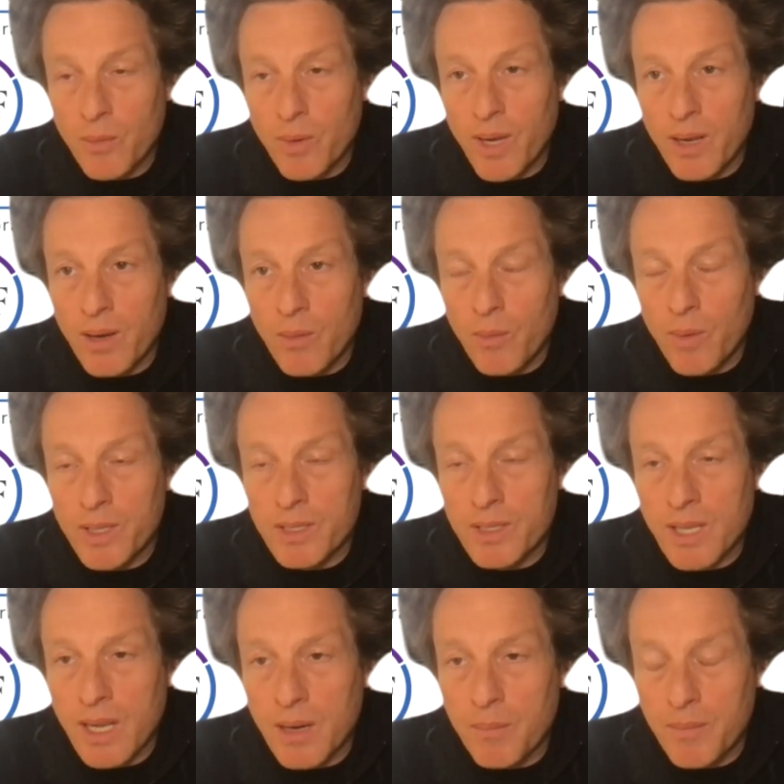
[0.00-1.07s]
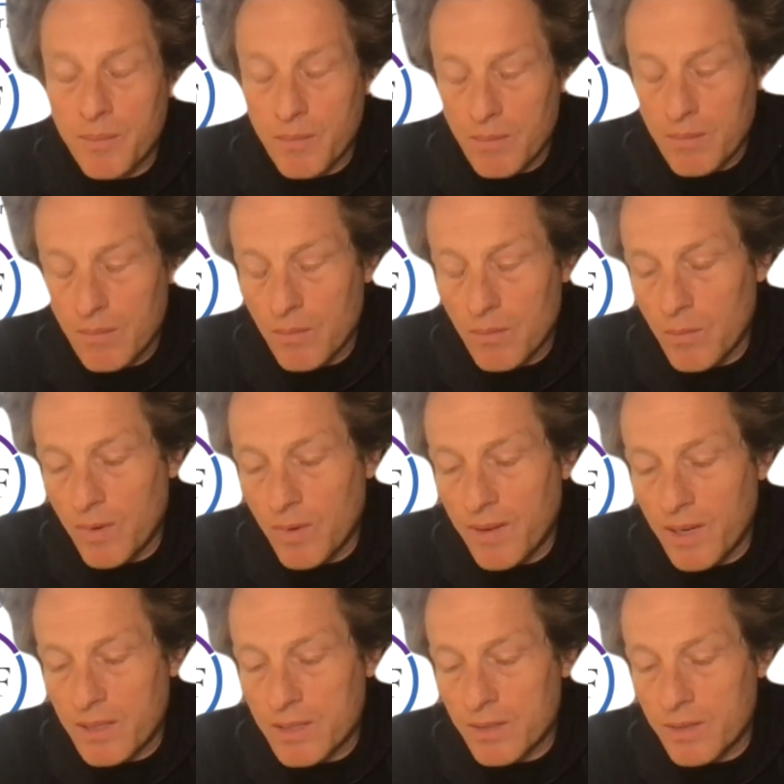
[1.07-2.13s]
We we just had a we've had
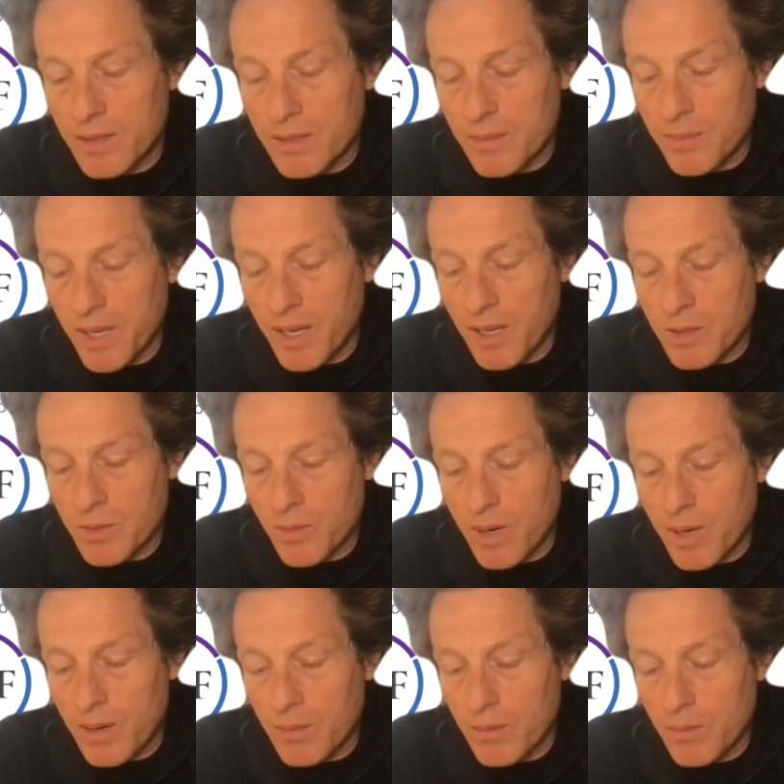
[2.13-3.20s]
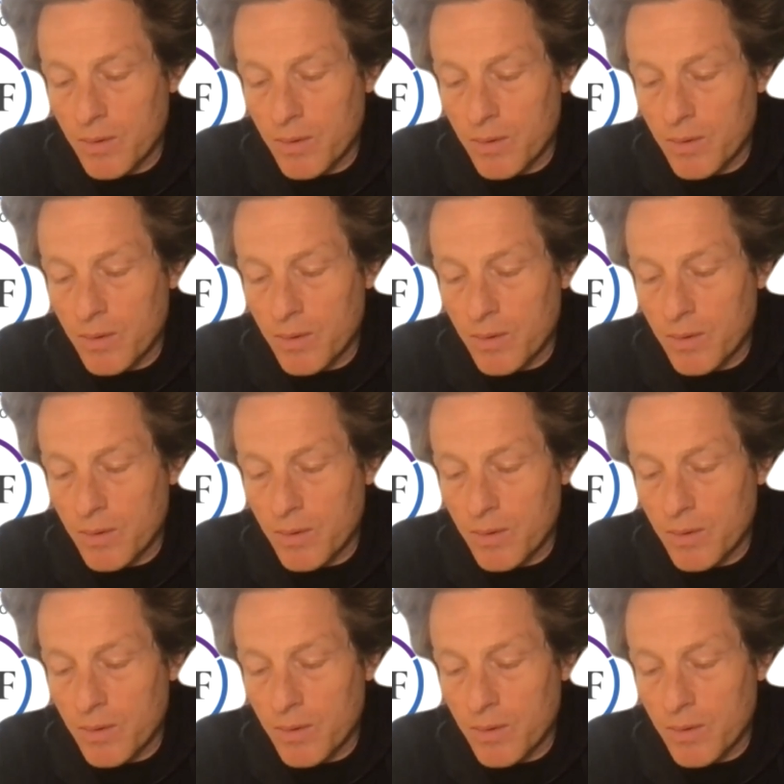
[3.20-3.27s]
a series of meetings where